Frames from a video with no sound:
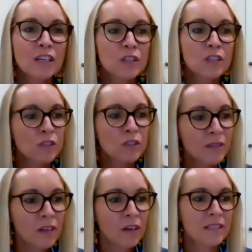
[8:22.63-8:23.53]
So
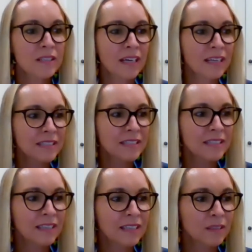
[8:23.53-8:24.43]
during the lockdown, I
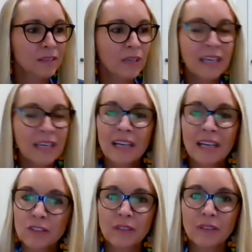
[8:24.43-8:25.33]
decided, what can I
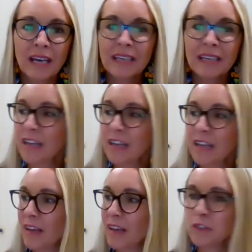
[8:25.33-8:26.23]
do? I can add
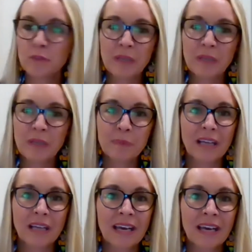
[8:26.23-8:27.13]
value to
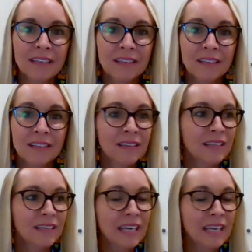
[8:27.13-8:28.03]
people. I can
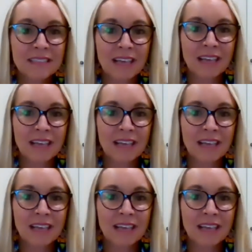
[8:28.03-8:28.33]
connect.